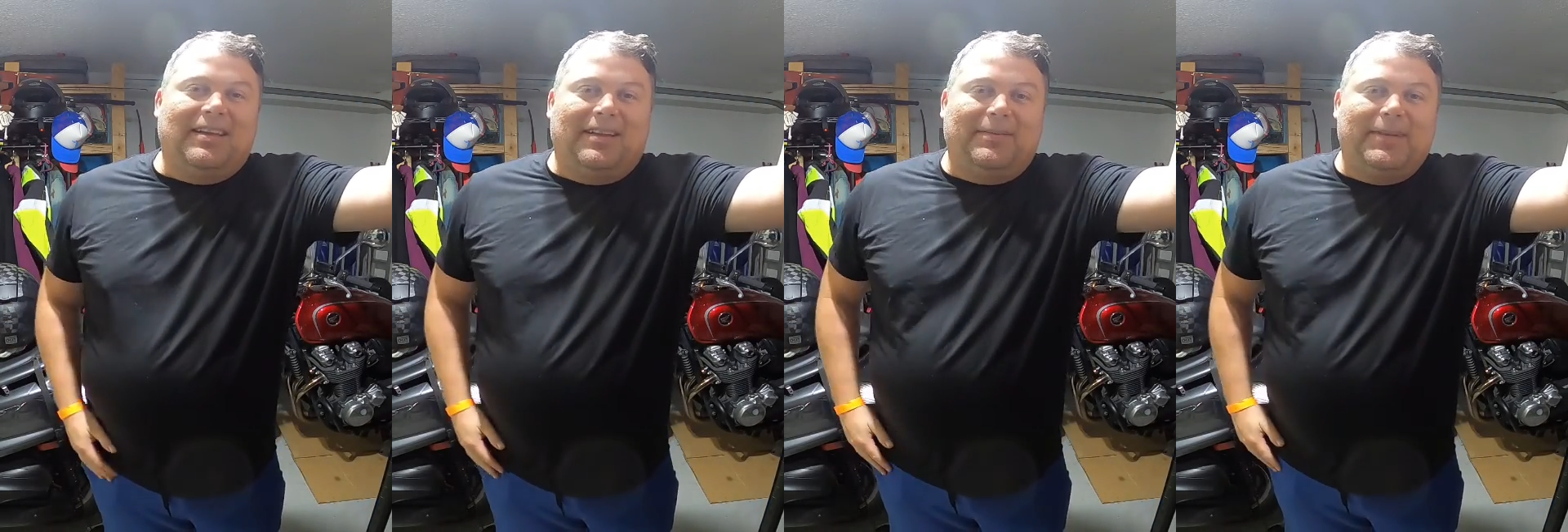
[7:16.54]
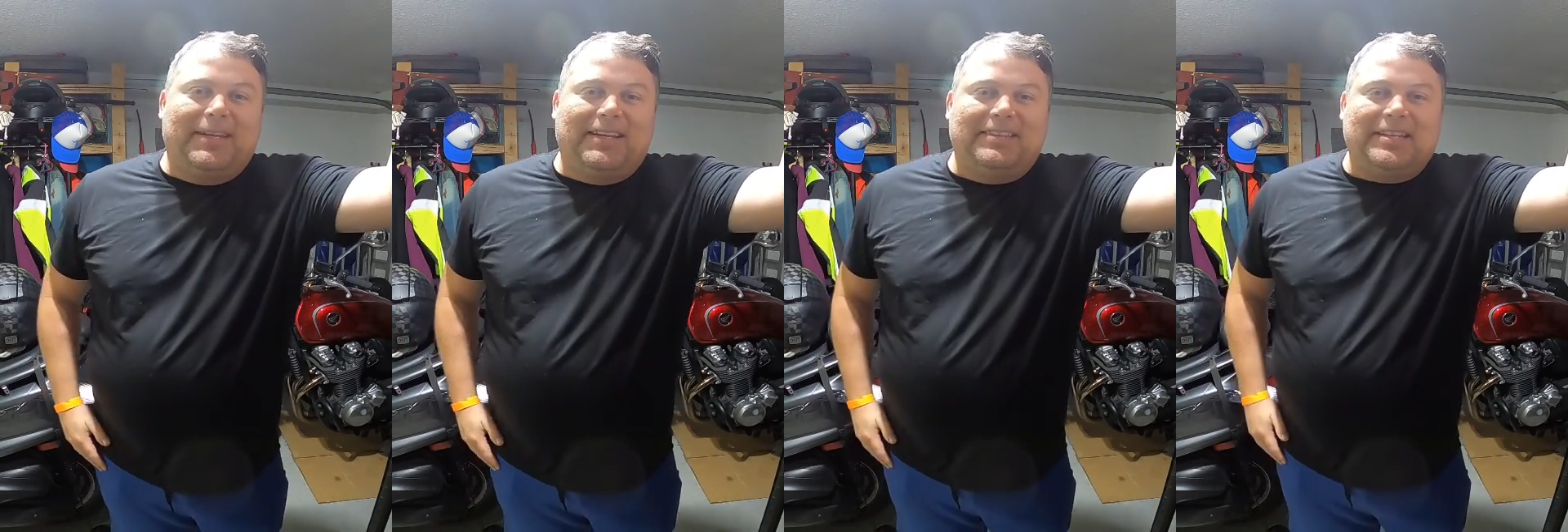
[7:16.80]
I
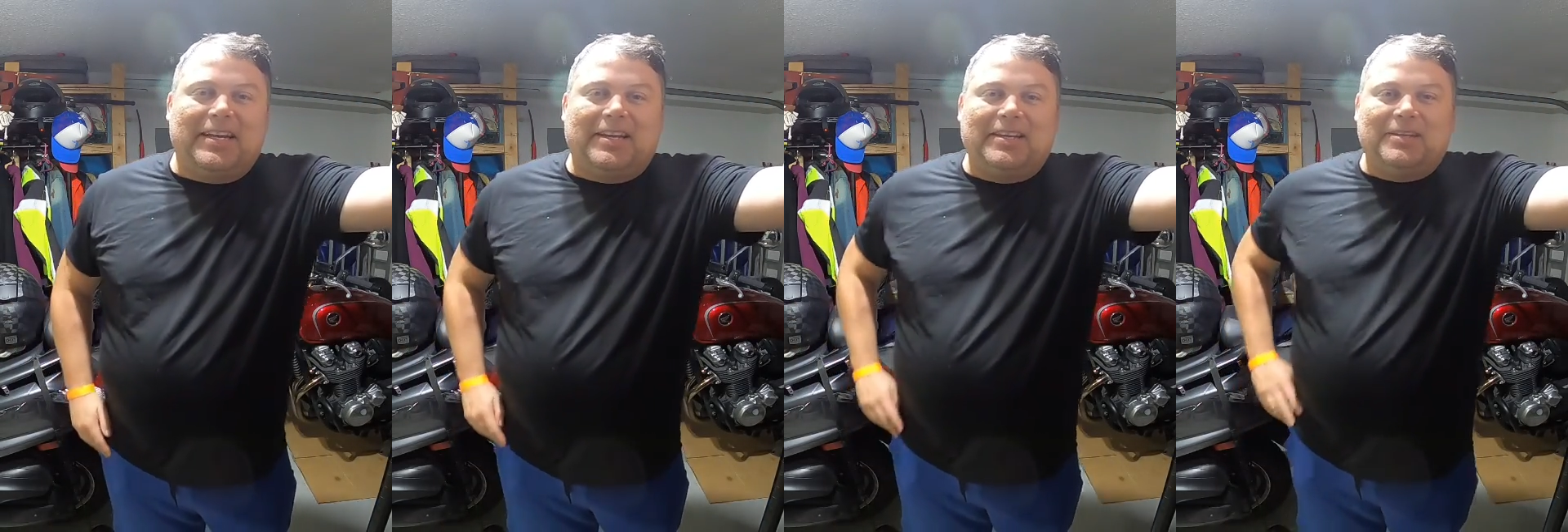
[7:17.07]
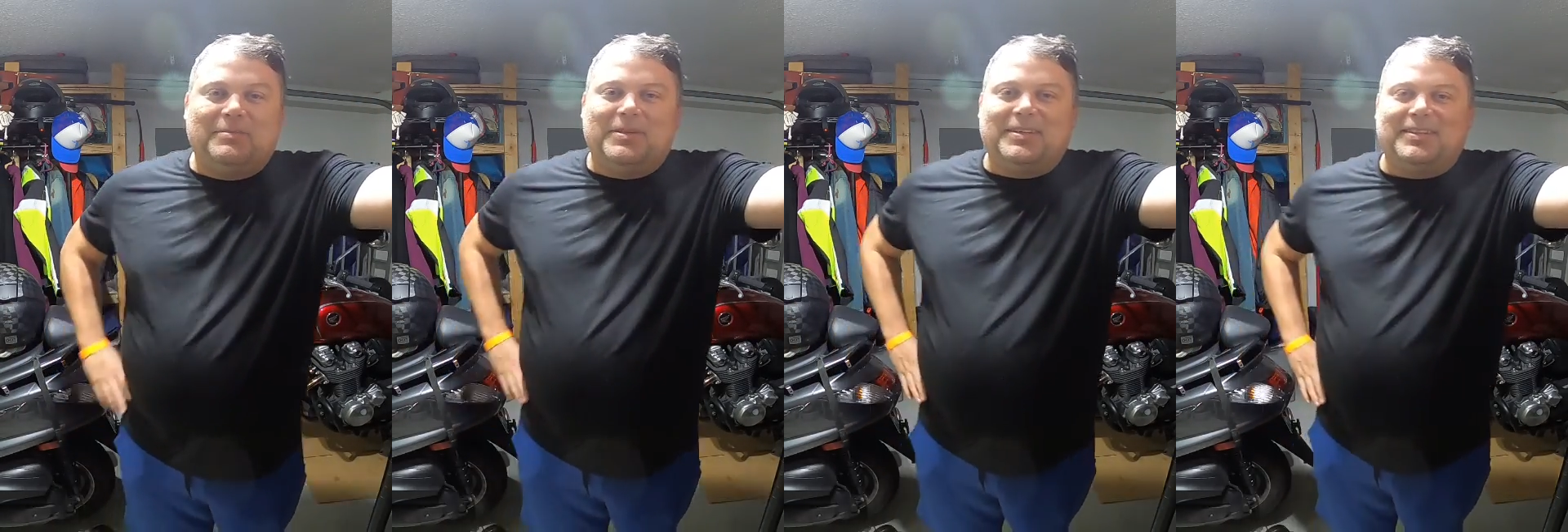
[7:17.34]
mean, I
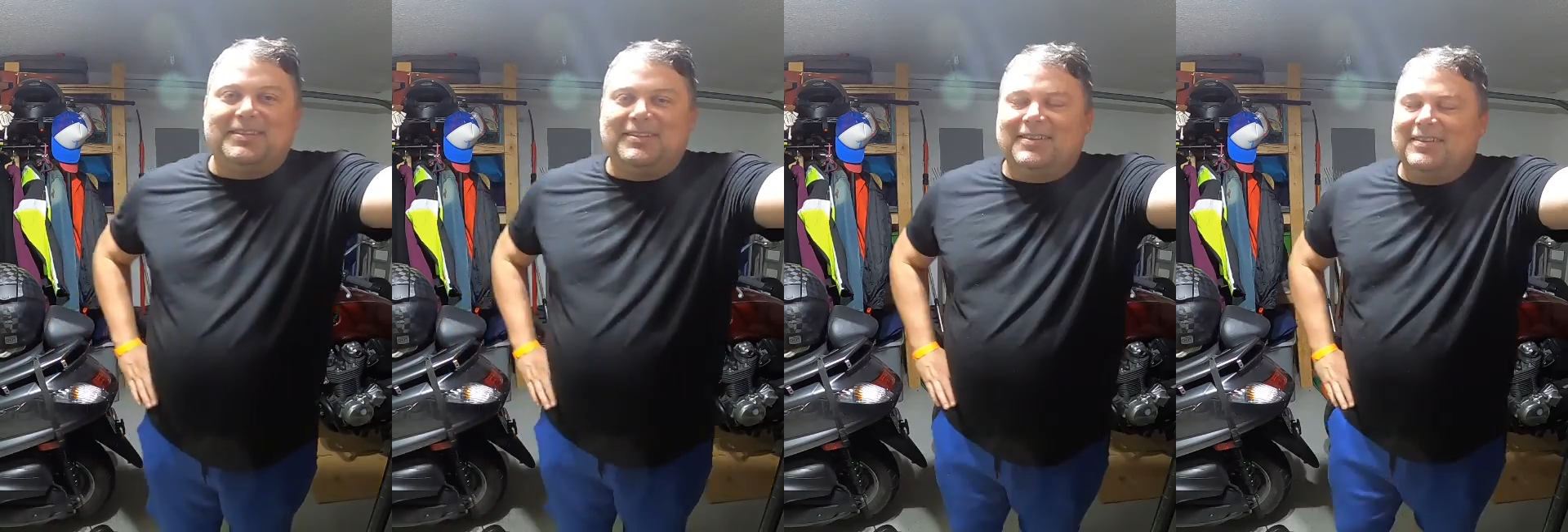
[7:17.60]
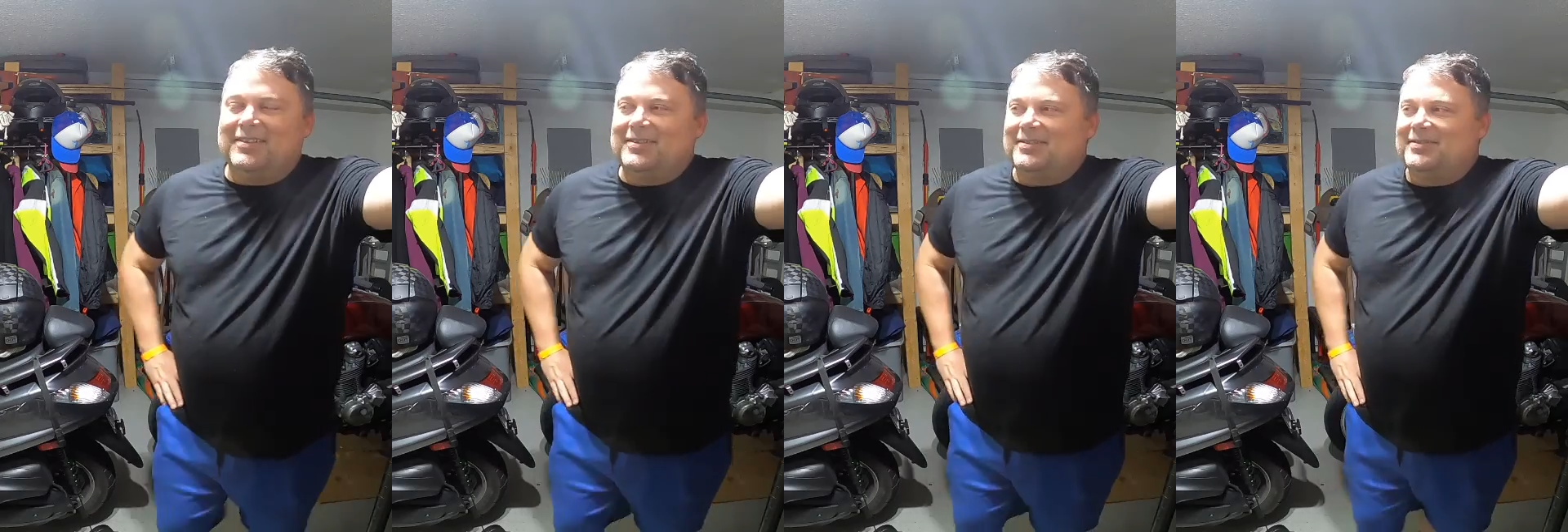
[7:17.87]
doubt it, but you
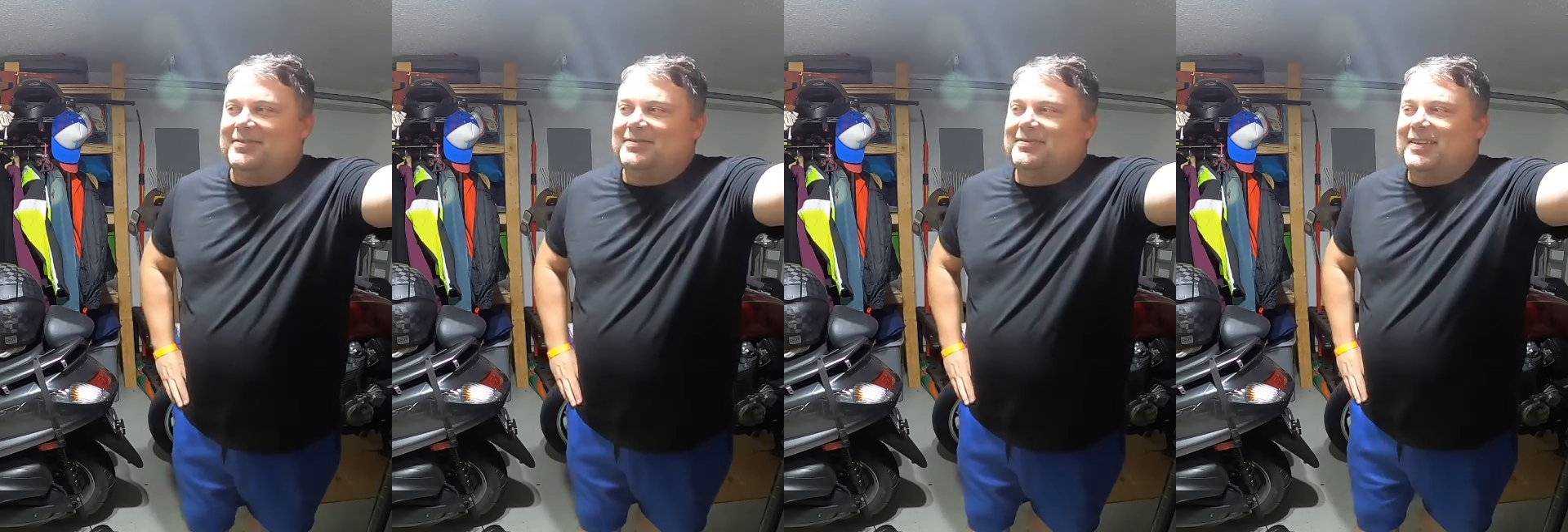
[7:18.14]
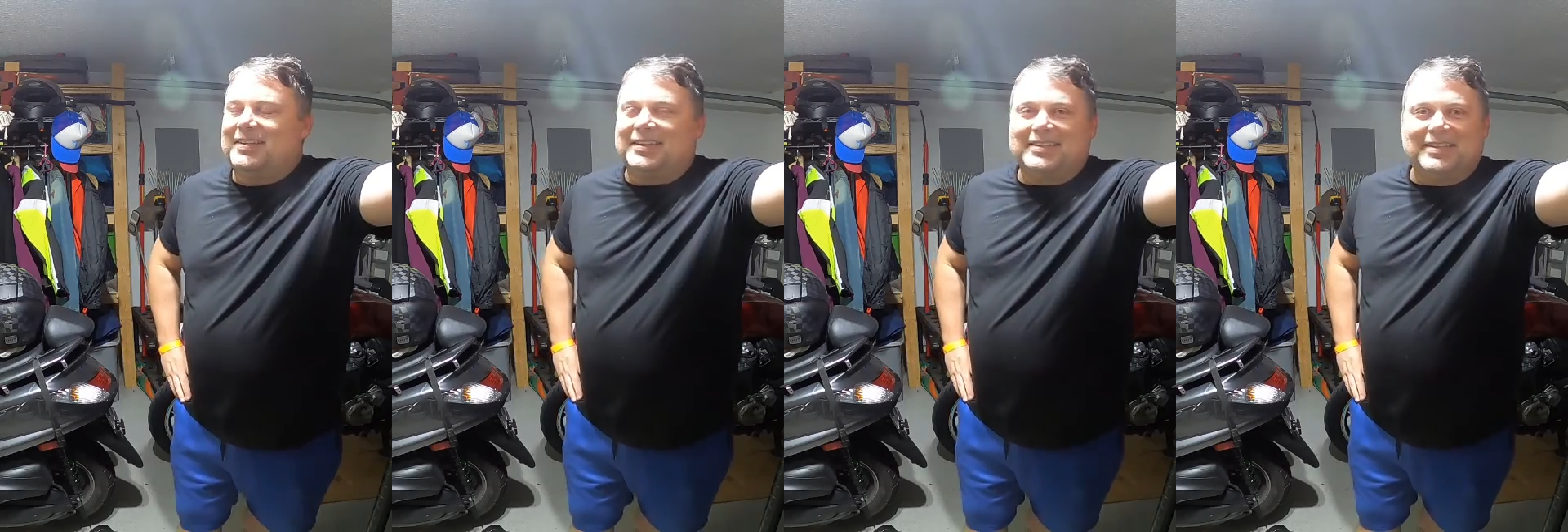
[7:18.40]
know,
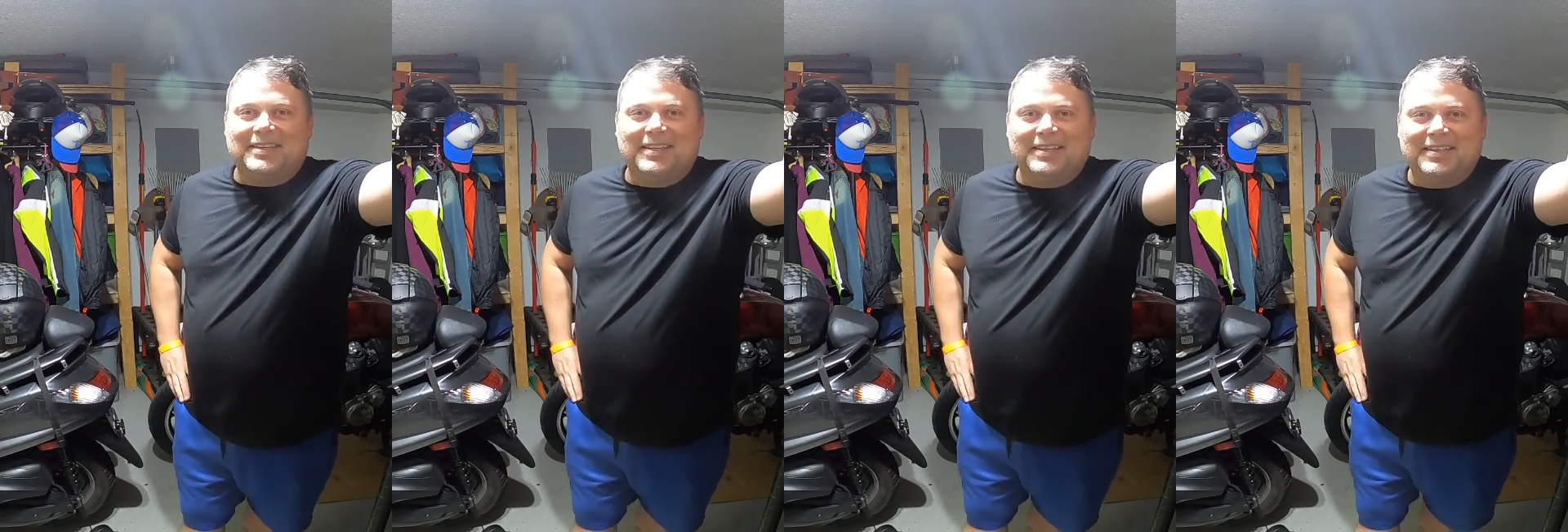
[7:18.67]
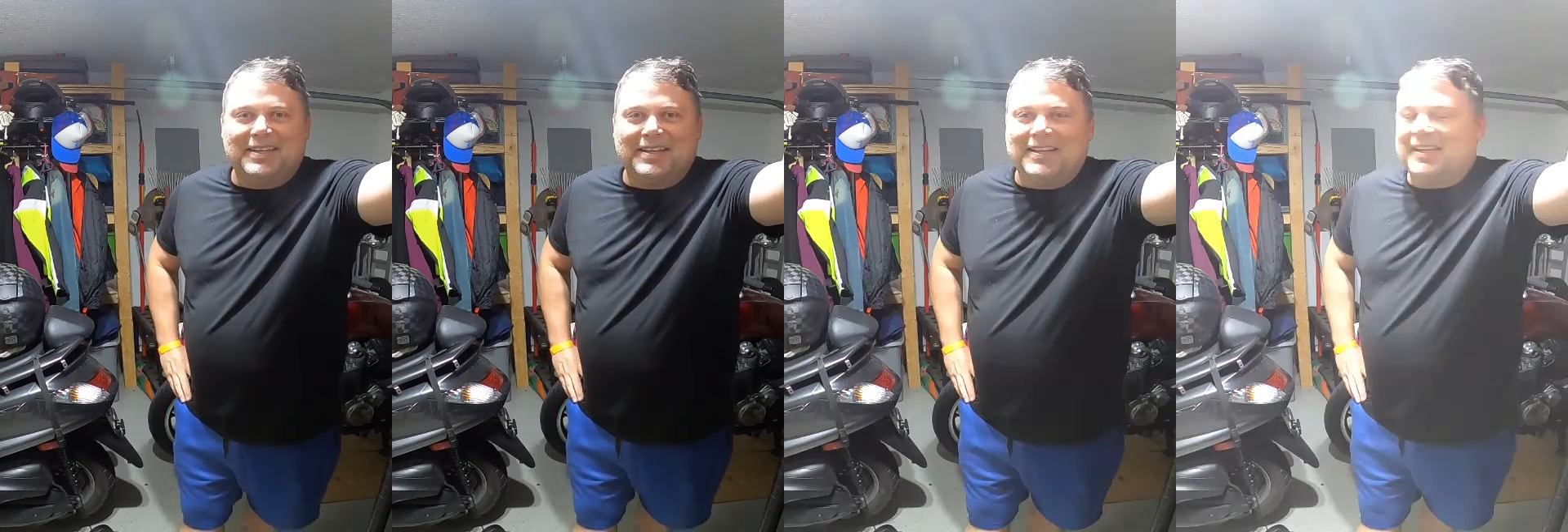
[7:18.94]
I'd like to
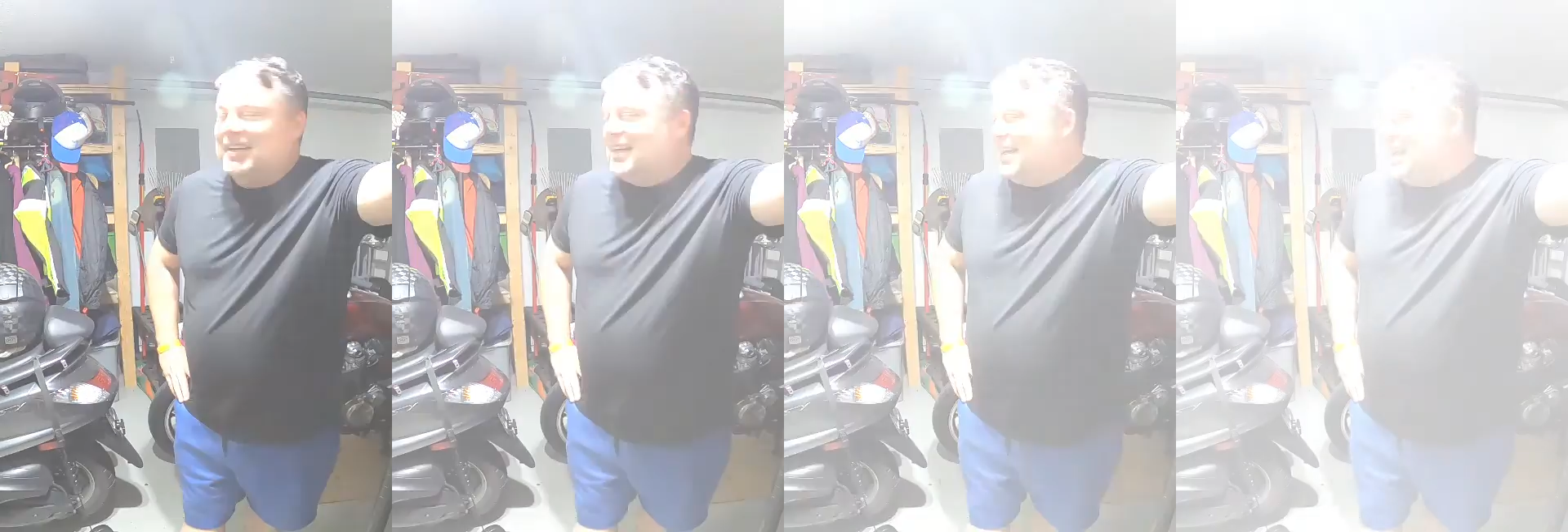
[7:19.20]
think that.